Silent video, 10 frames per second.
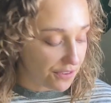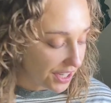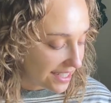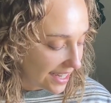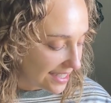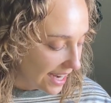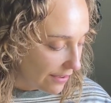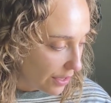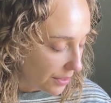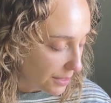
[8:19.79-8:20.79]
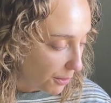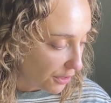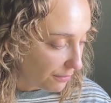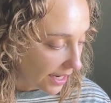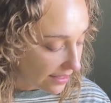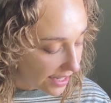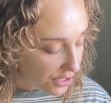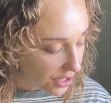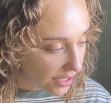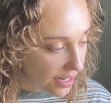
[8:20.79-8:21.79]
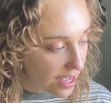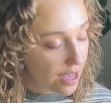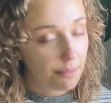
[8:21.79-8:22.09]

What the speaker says: very excited to have that one as part of my collection.